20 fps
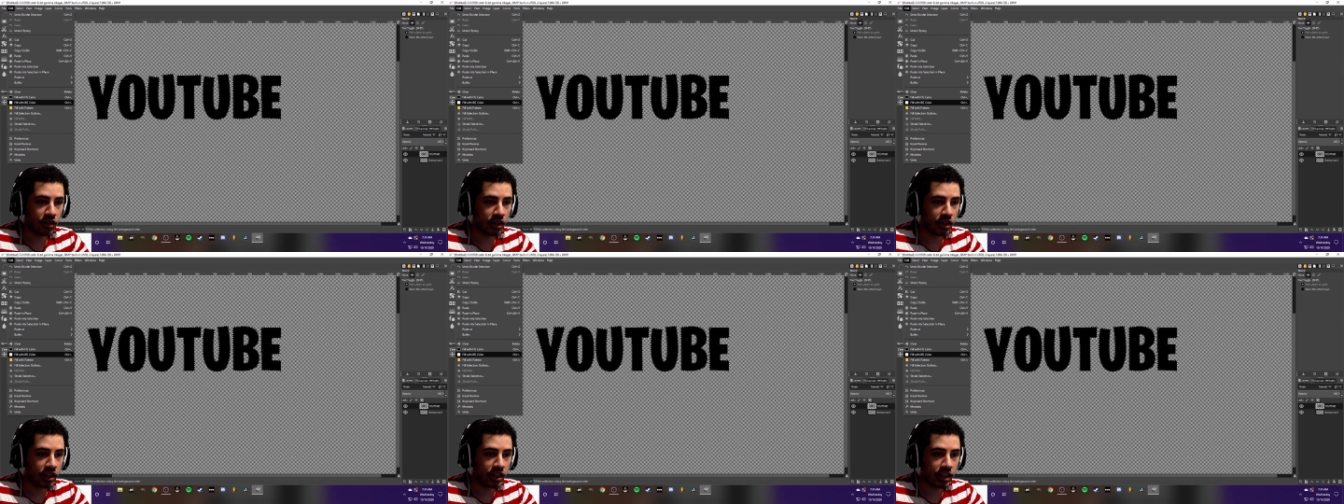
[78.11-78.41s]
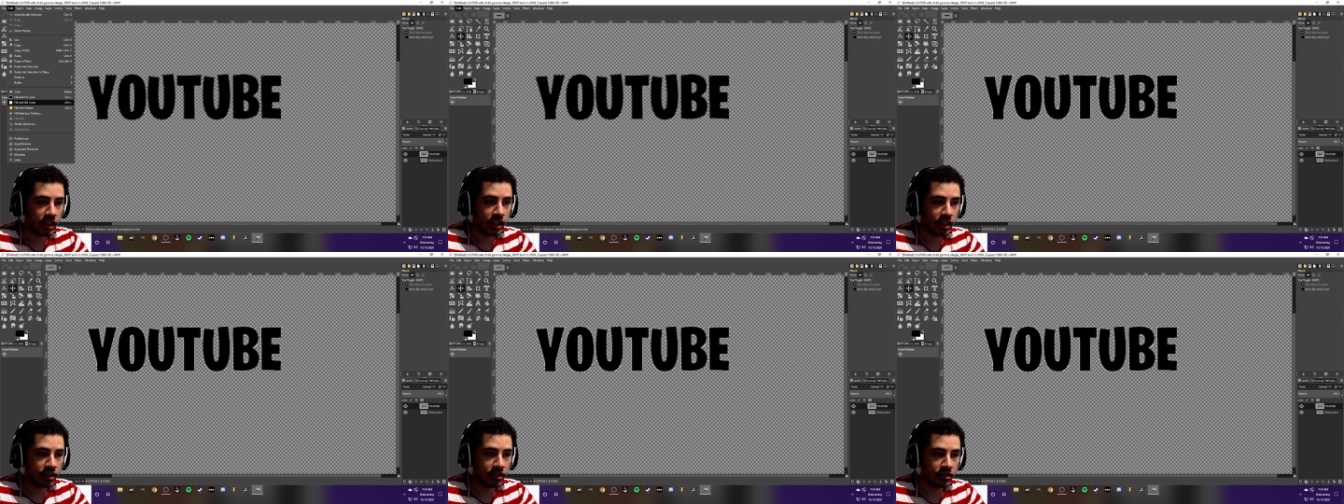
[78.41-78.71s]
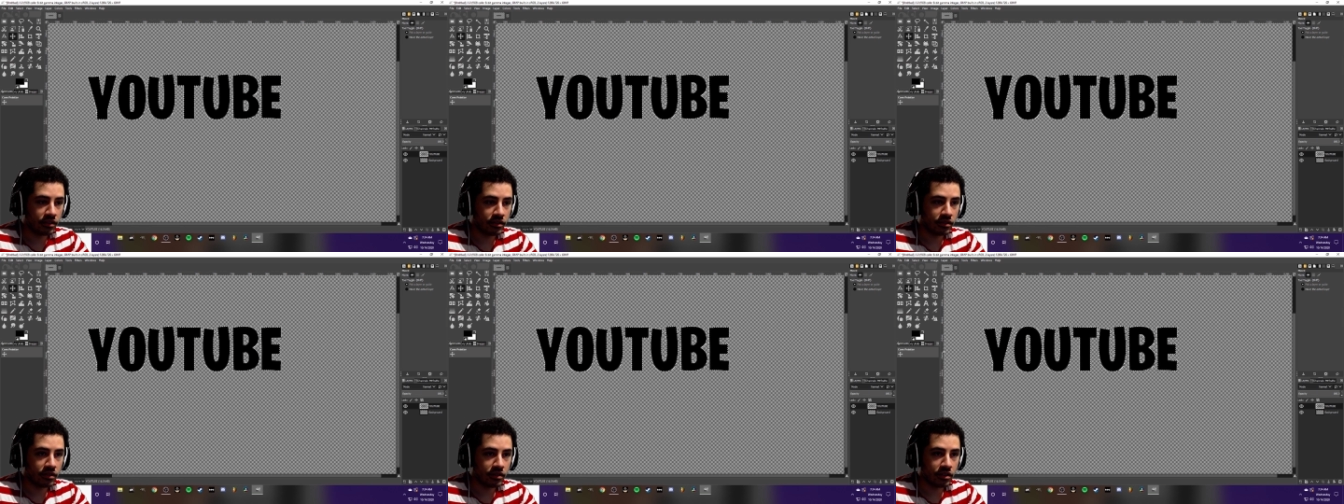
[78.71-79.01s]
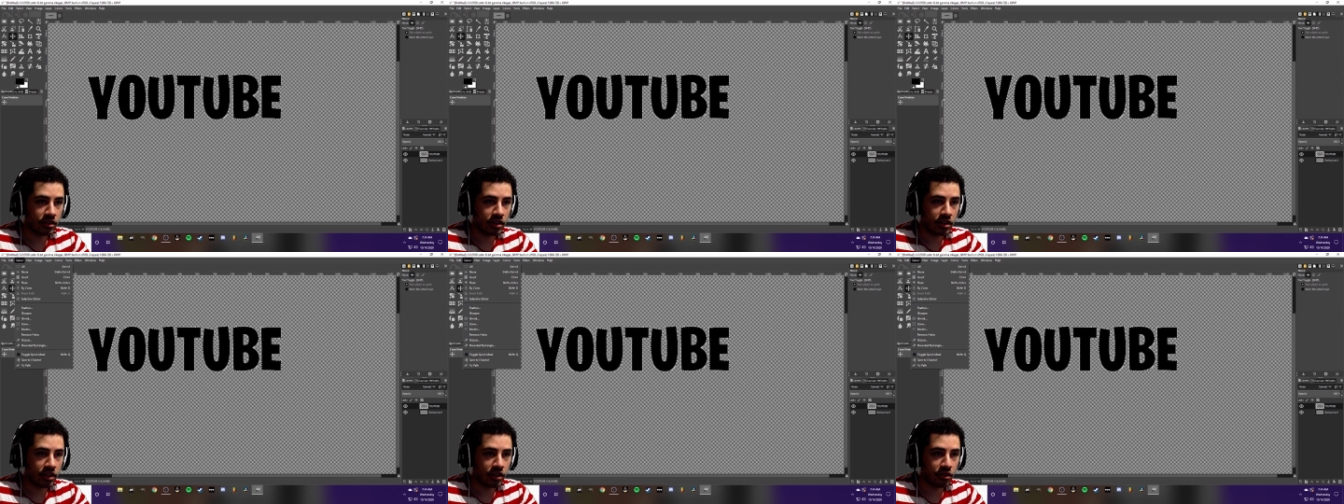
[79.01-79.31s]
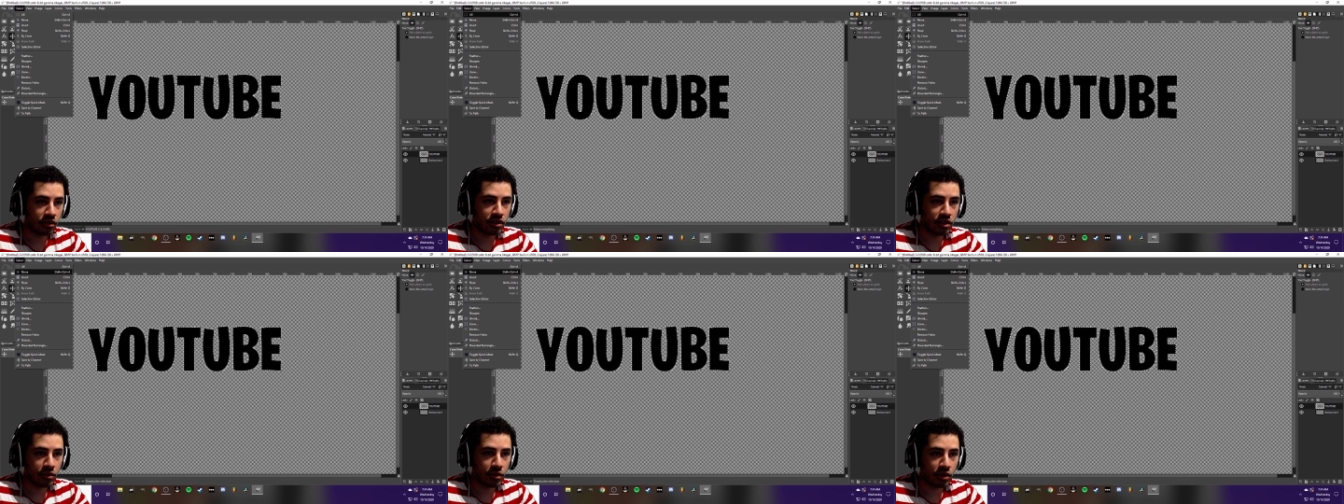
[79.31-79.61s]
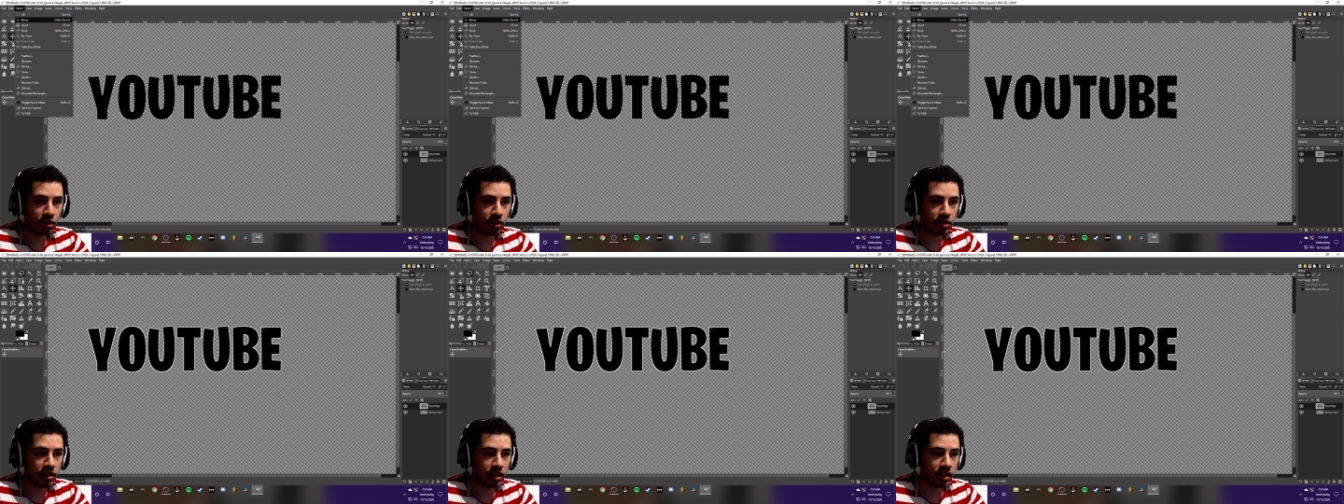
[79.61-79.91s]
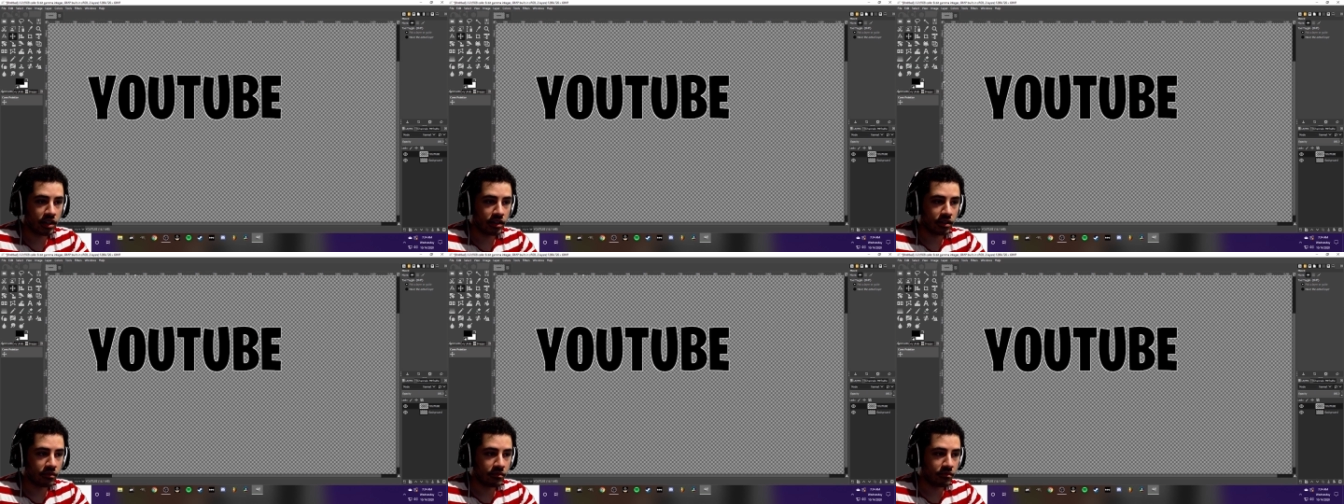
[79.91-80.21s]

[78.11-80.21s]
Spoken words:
it again. You'll see what it looks like.